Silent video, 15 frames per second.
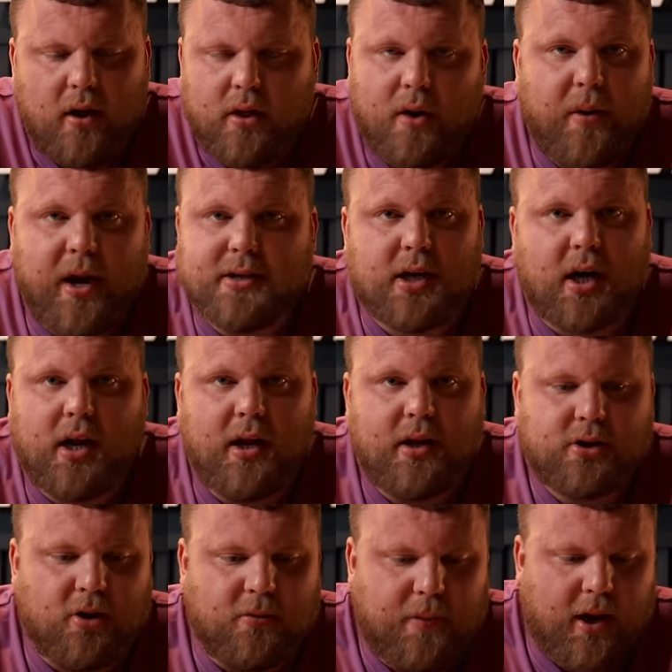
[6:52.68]
the weights aren't an
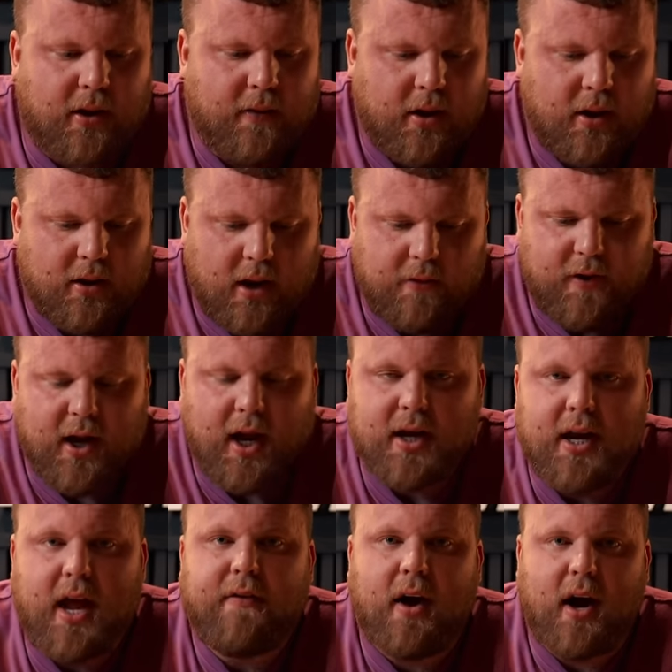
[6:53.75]
issue. But the thing I
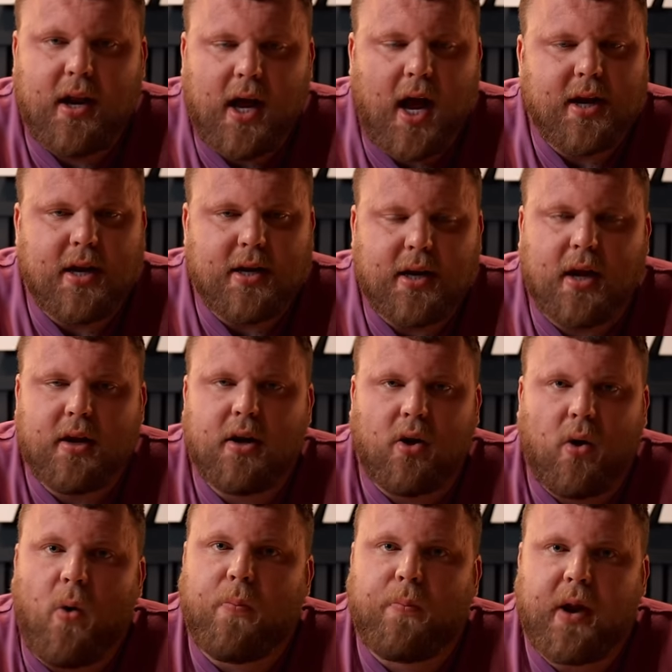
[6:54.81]
hadn't done the
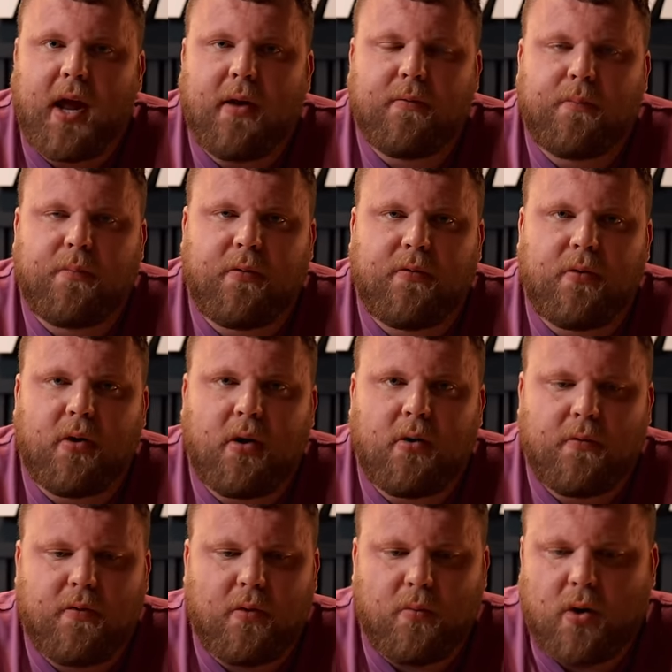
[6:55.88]
whole prep
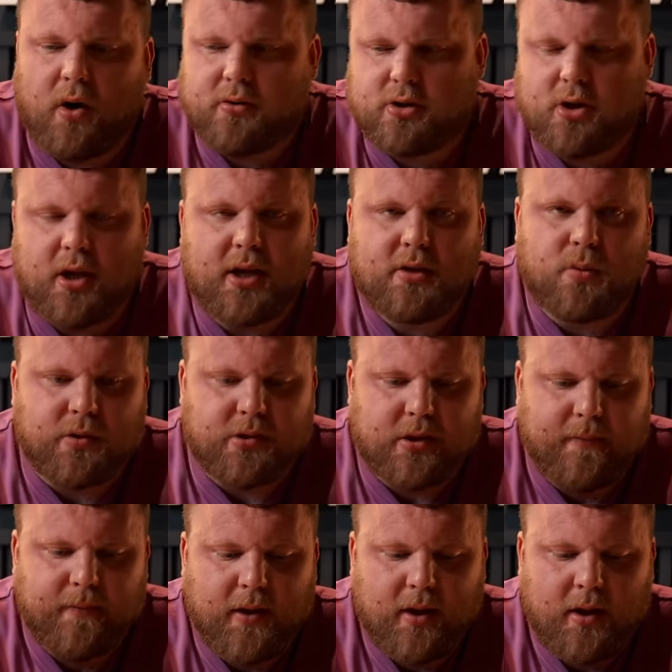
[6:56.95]
from Worlds to this was
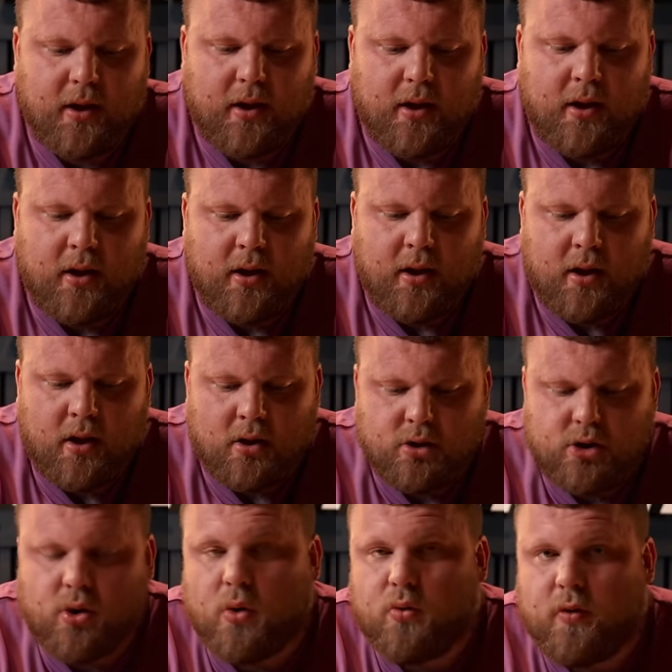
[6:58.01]

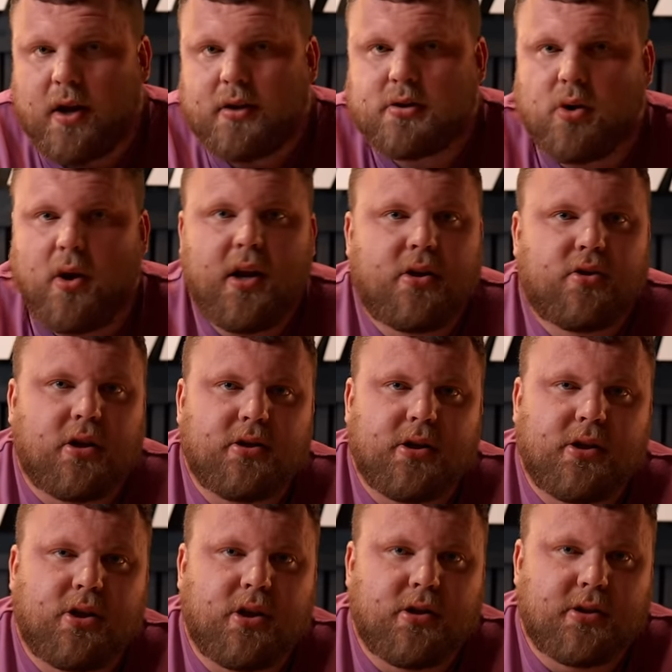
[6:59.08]
stone runs, so any
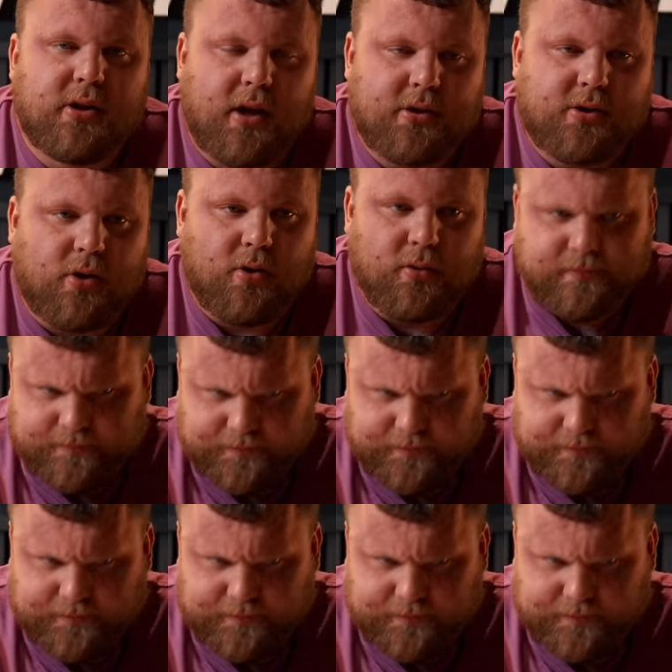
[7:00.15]
transitions. So